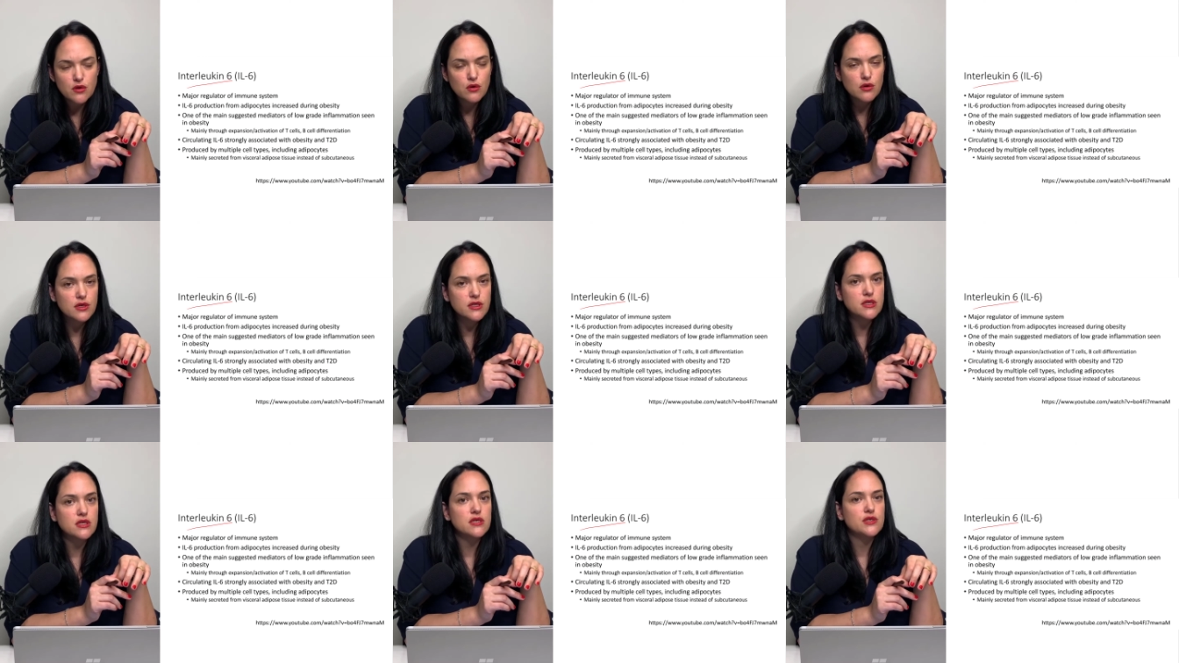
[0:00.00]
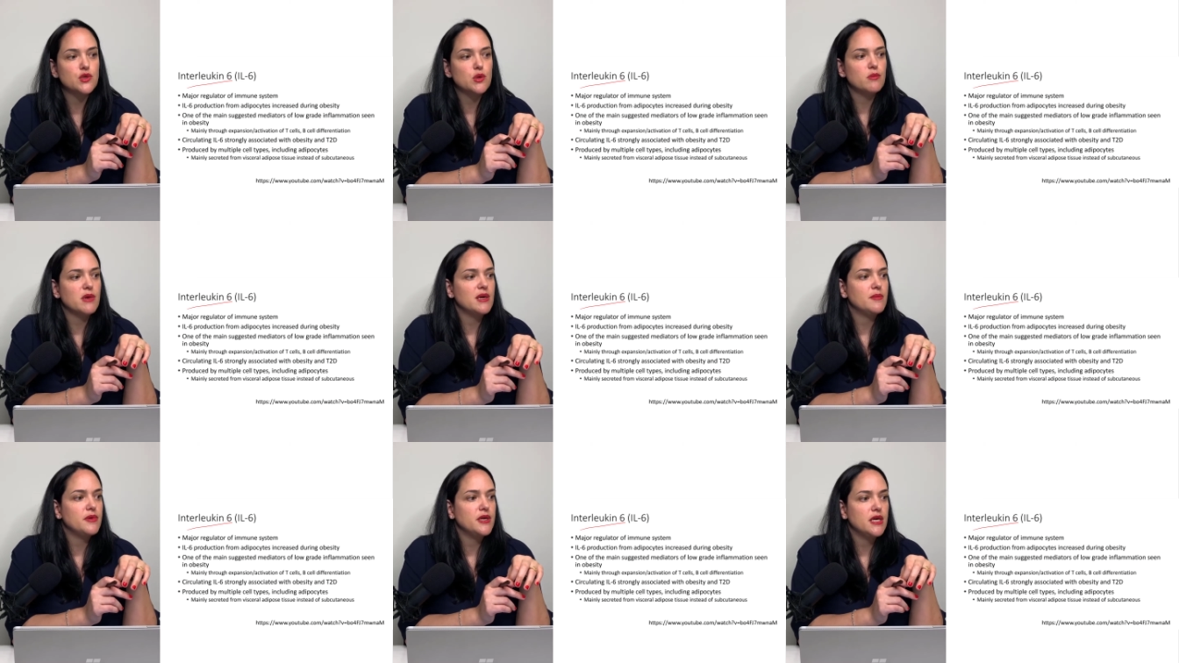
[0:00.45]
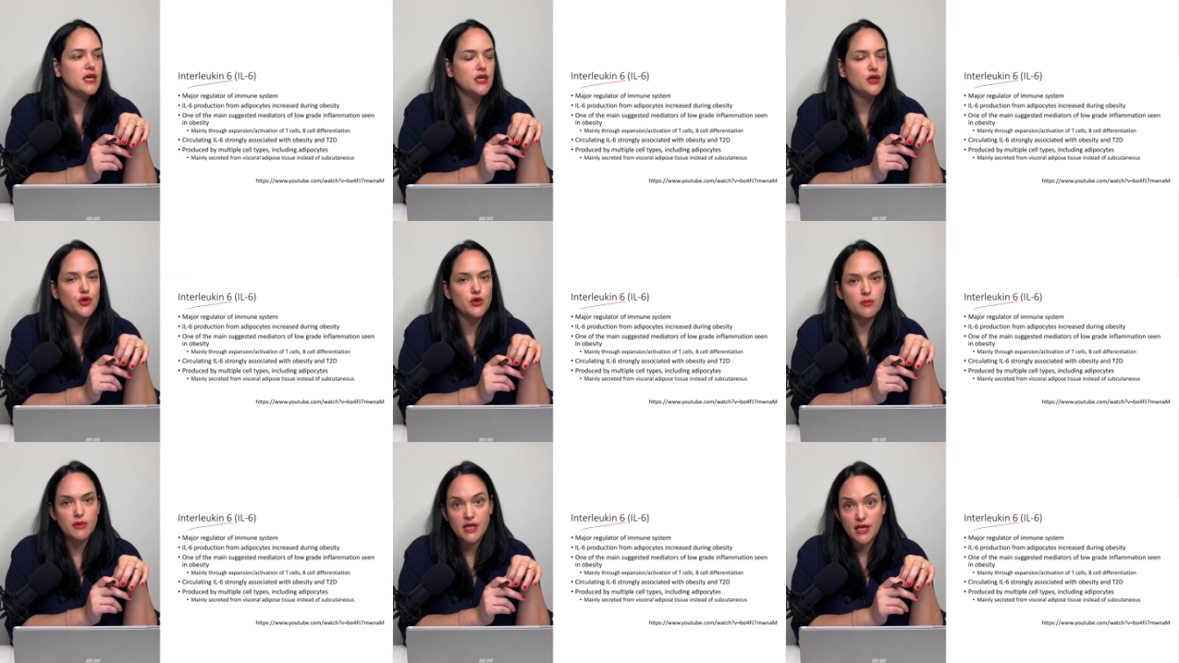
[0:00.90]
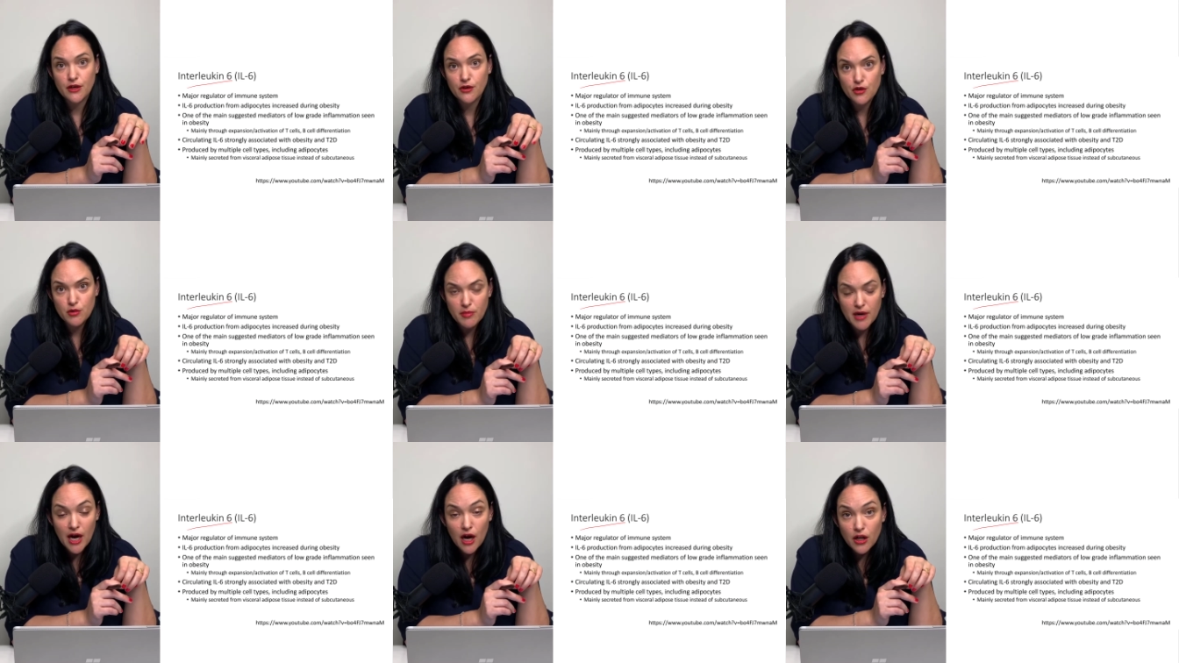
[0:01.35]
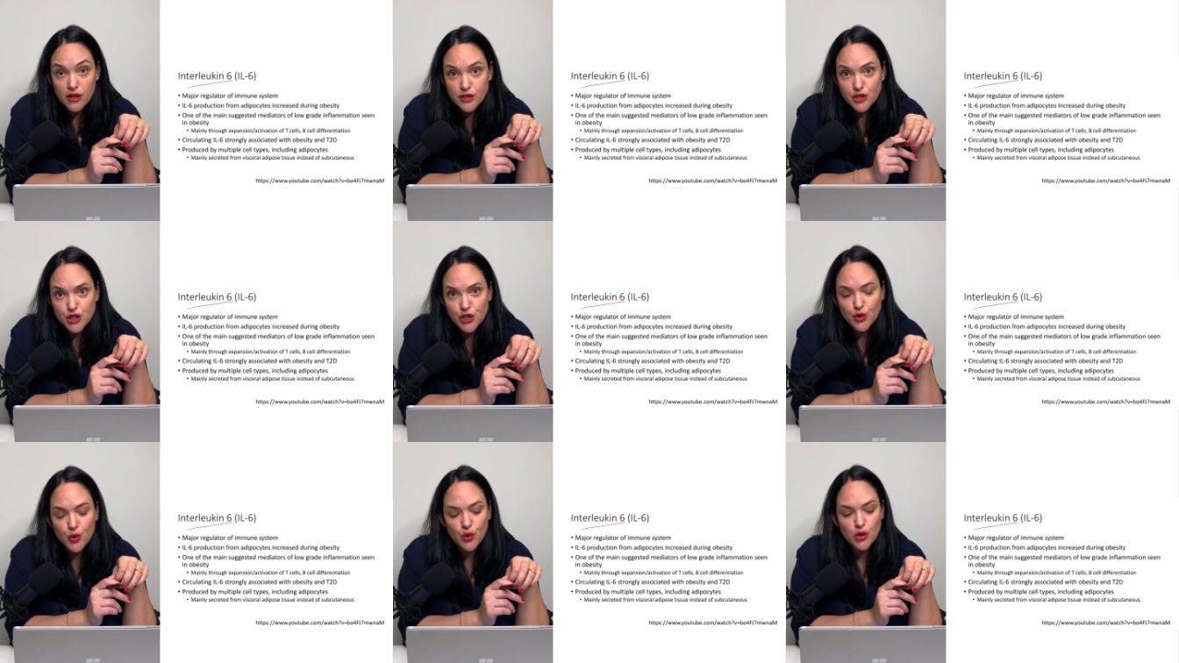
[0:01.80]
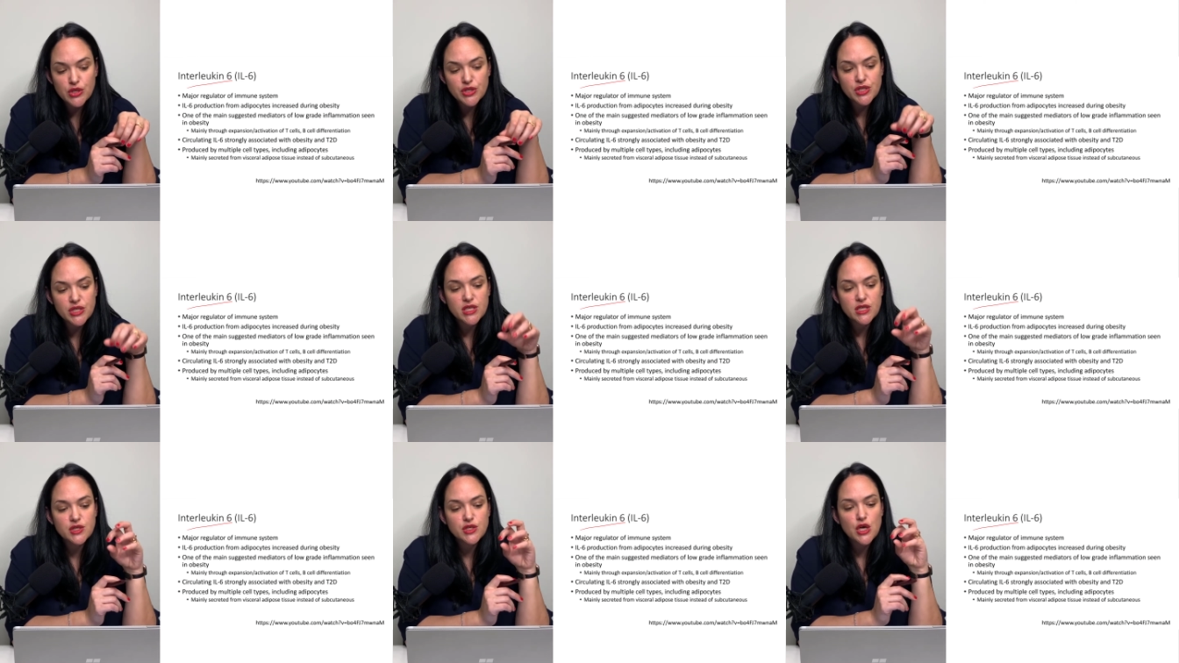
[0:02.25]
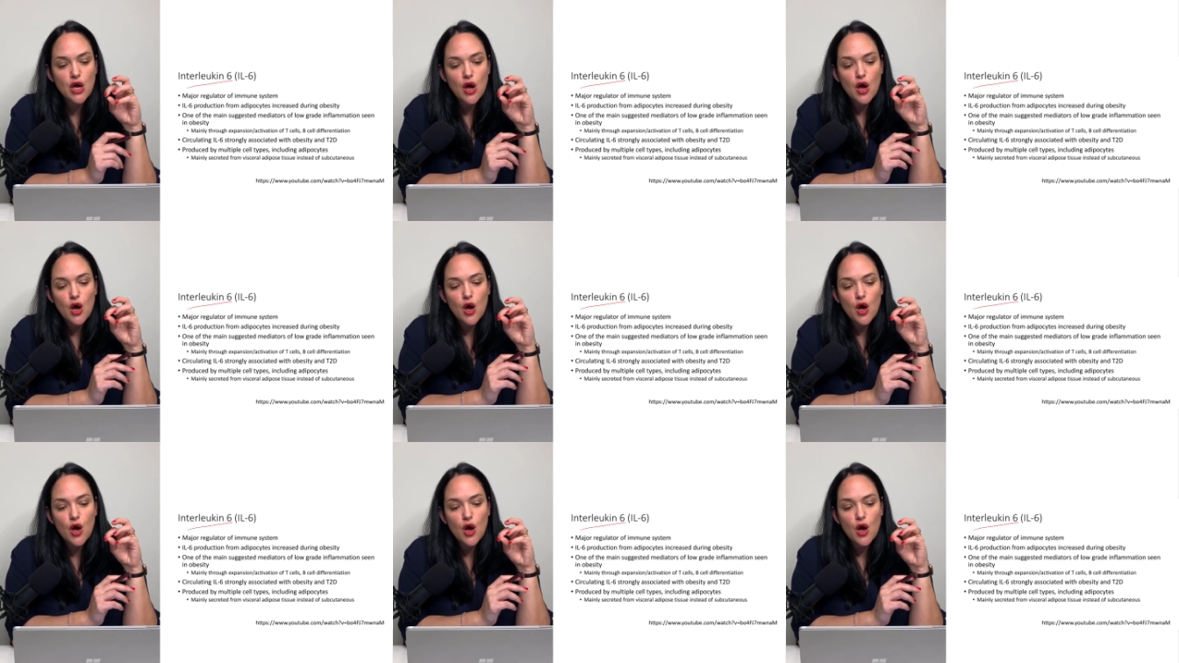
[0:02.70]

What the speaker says: courses or maybe in your molecular biology courses,